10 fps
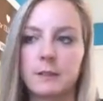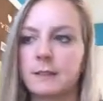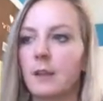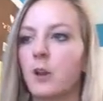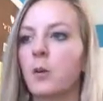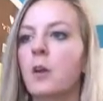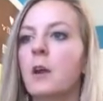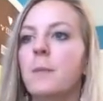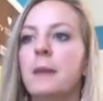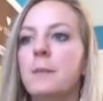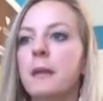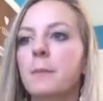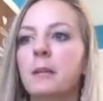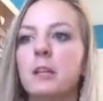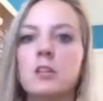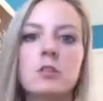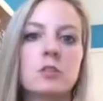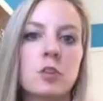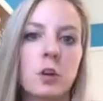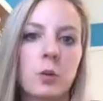So maybe I'm going to use
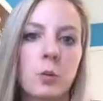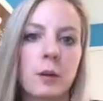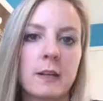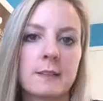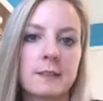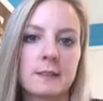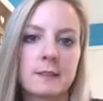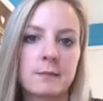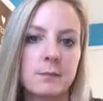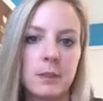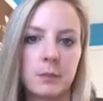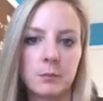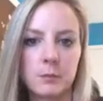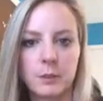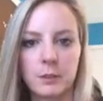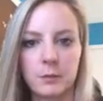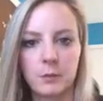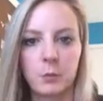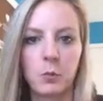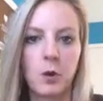turquoise because, look at
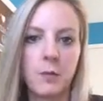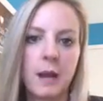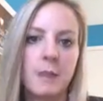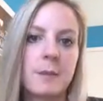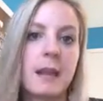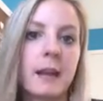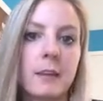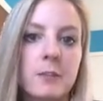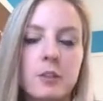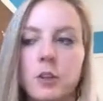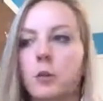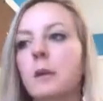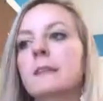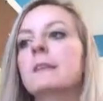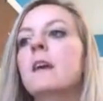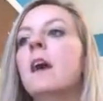the wall behind me. I love turquoise.